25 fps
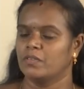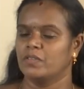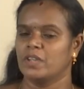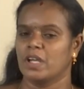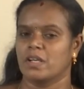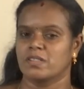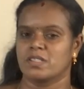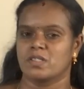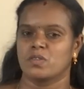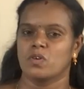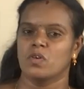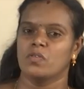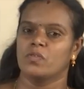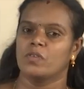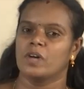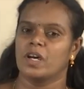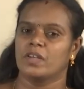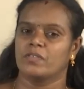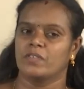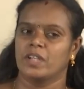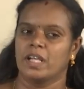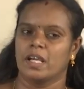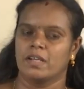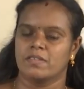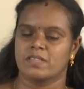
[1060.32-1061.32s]
So far
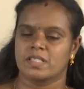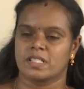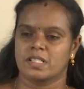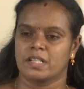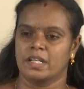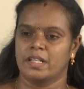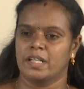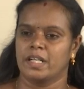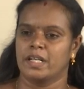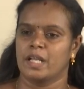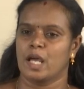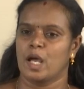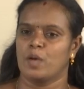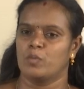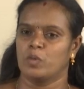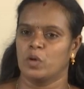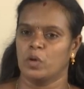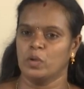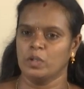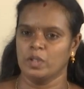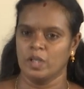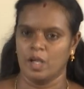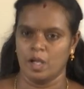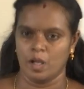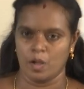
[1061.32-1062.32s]
we have studied
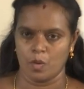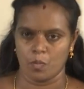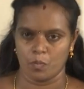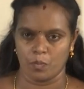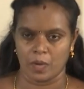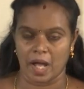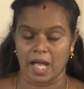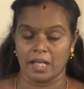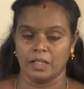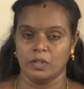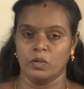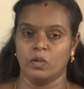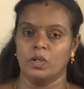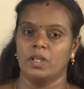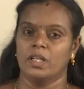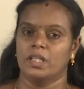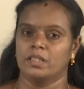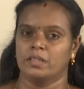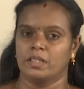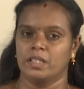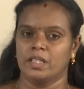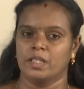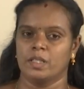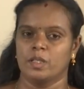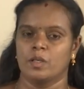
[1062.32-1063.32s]
about
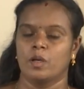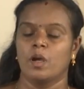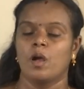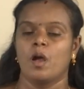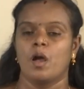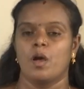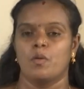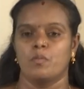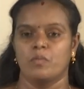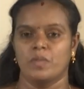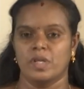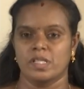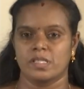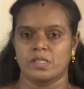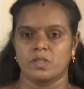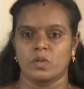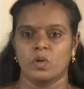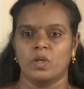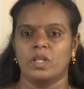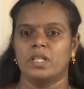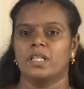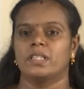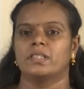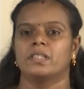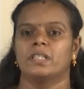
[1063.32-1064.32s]
Paleolithic,
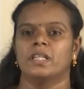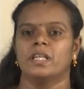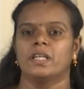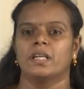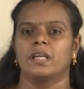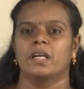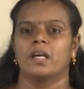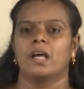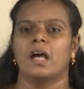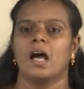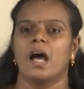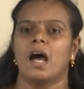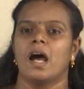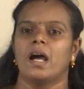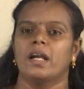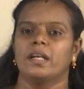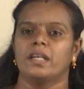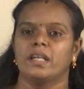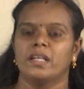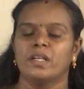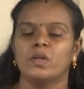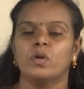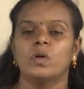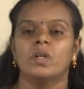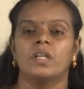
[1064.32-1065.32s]
Mesolithic and
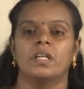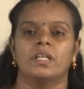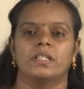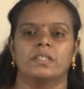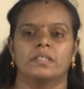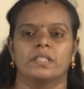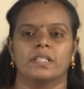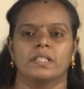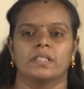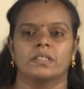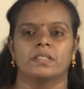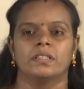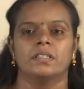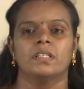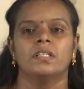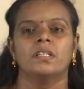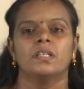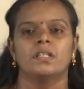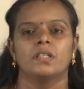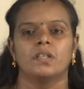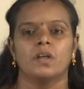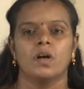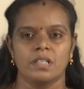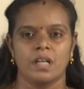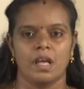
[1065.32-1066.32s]
Neolithic.
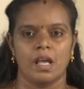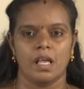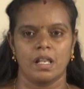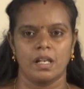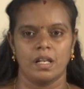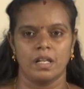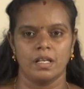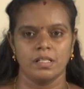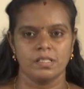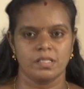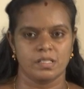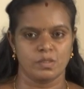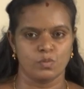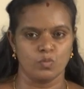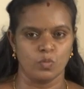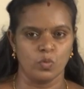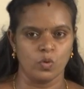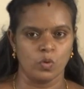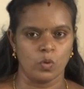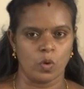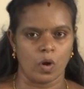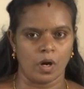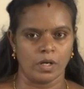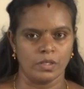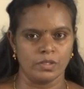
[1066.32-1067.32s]
Now let's
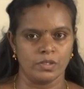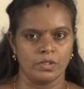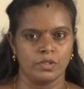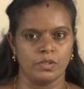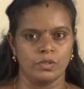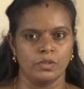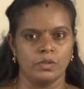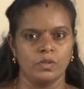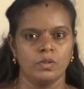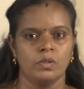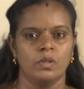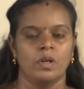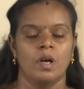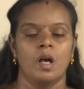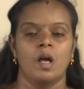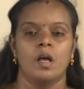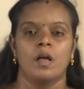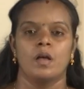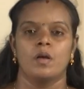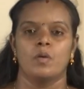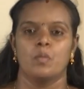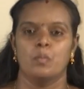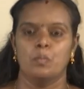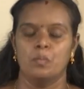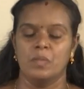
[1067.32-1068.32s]
move on to
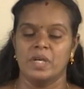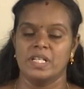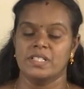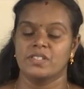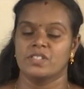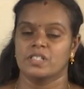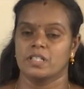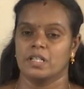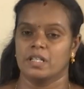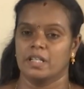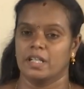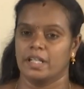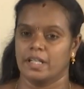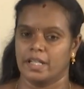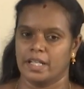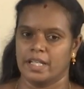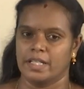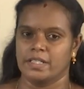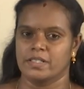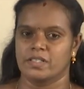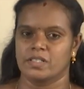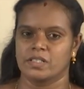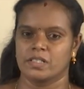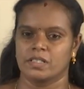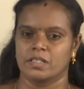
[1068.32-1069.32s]
Metal
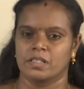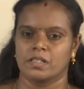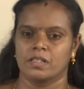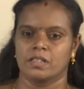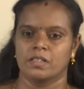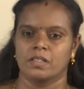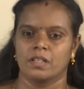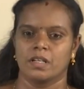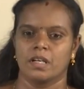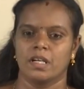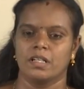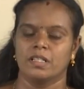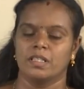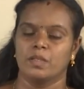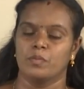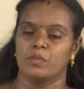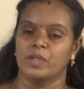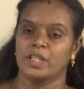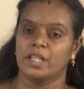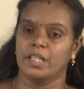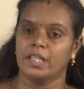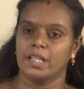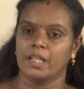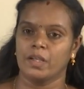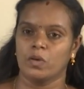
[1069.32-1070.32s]
Age. In the
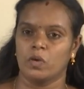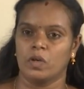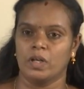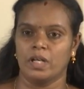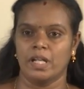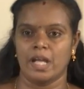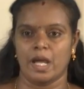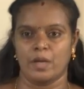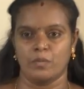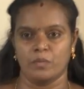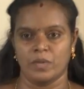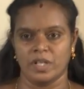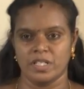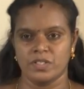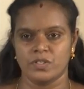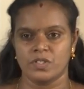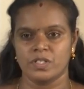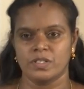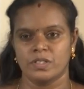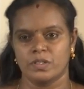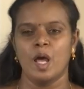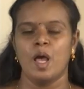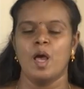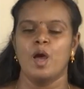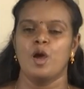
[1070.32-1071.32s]
beginning only I mentioned
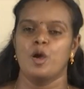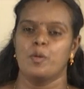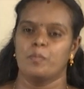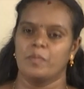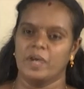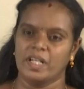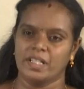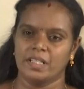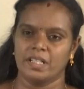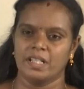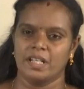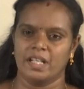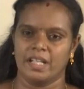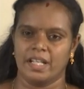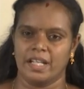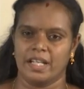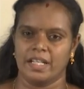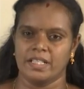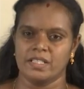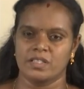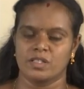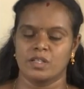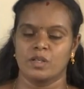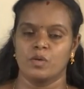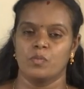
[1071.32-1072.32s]
you, Metal
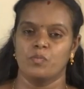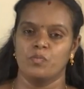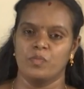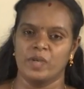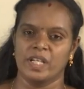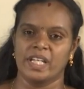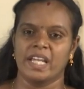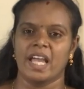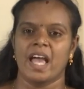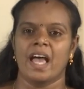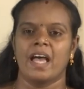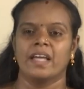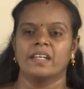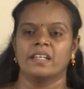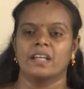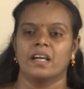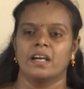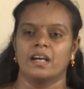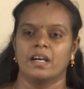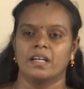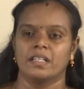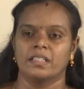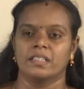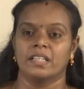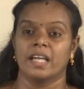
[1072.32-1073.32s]
Age began
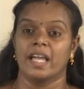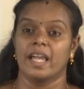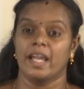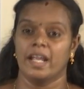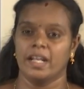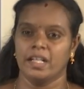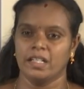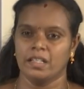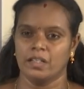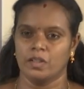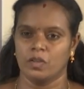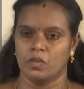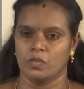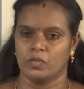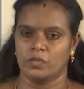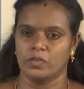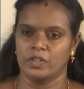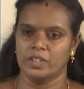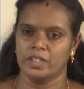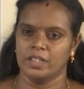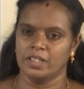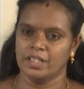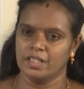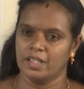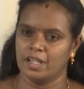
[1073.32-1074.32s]
at the end of
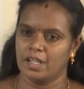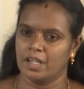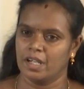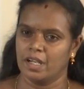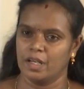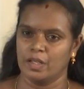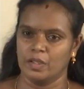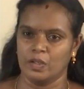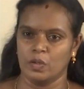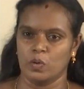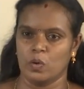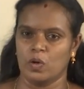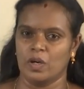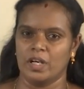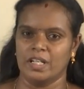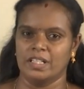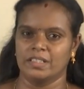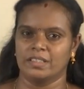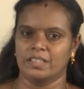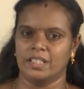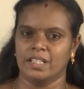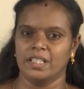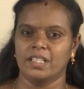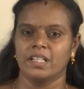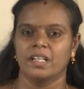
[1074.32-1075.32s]
the
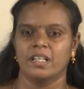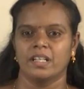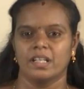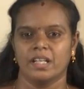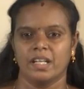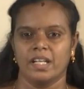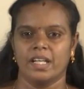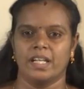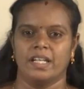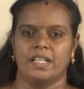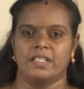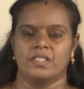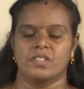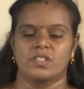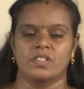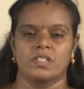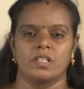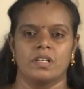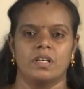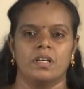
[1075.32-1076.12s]
Neolithic age.